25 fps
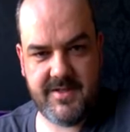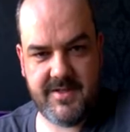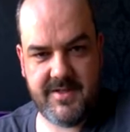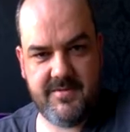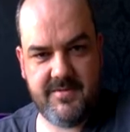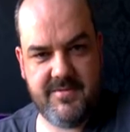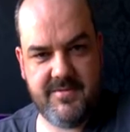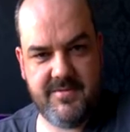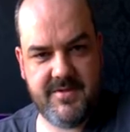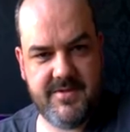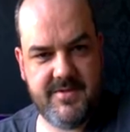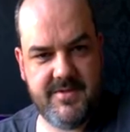like
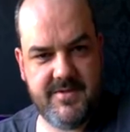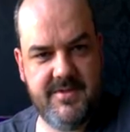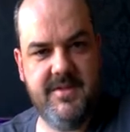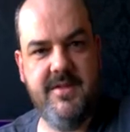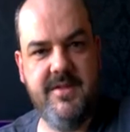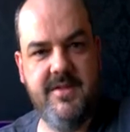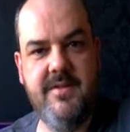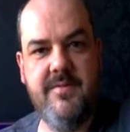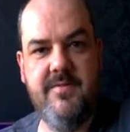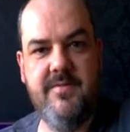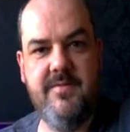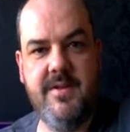the person who
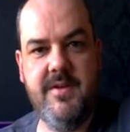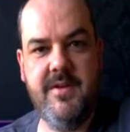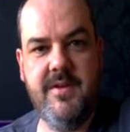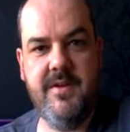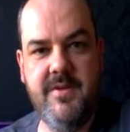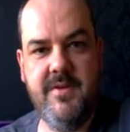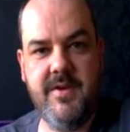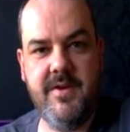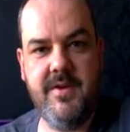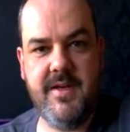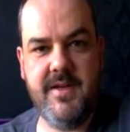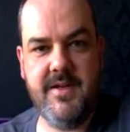did the
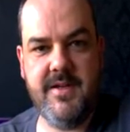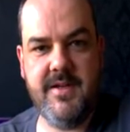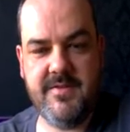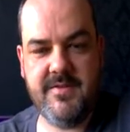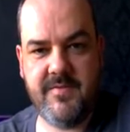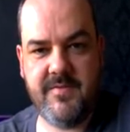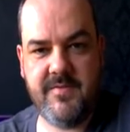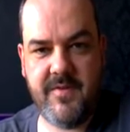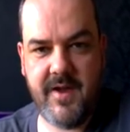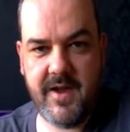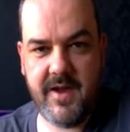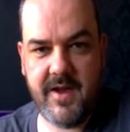video against
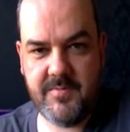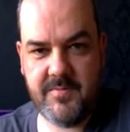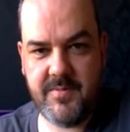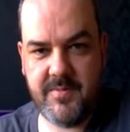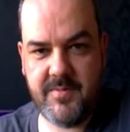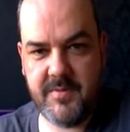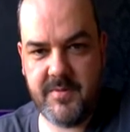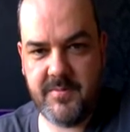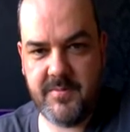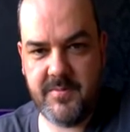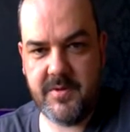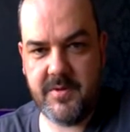fat
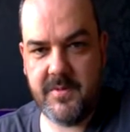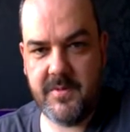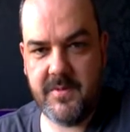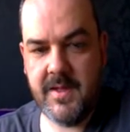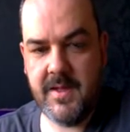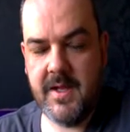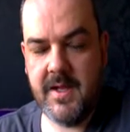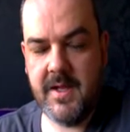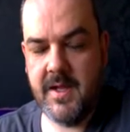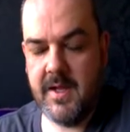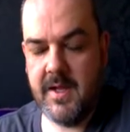people.